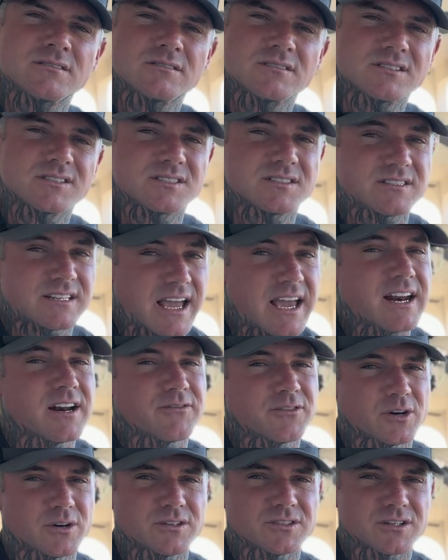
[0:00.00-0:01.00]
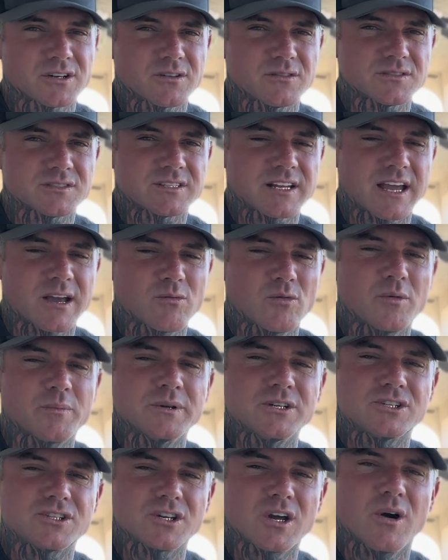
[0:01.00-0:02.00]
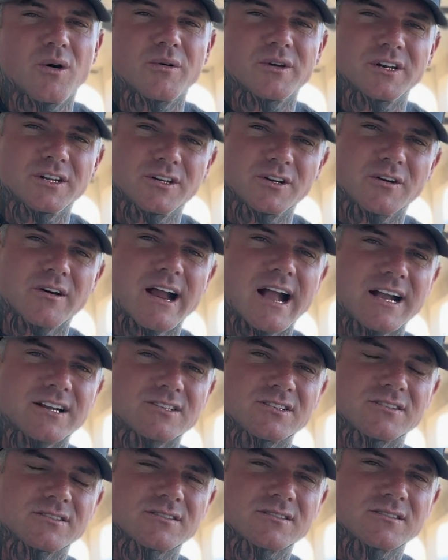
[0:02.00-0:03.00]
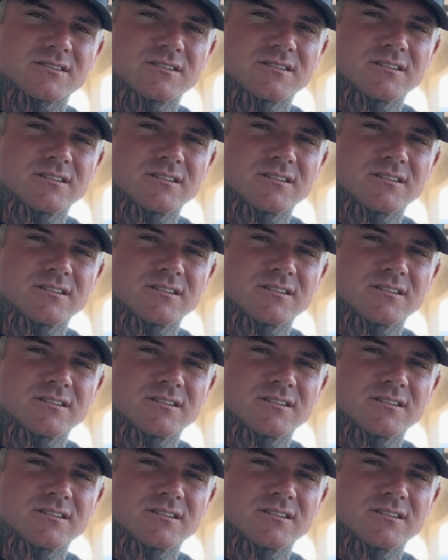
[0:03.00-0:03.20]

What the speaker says: The state of your internal state will be shown in your actions.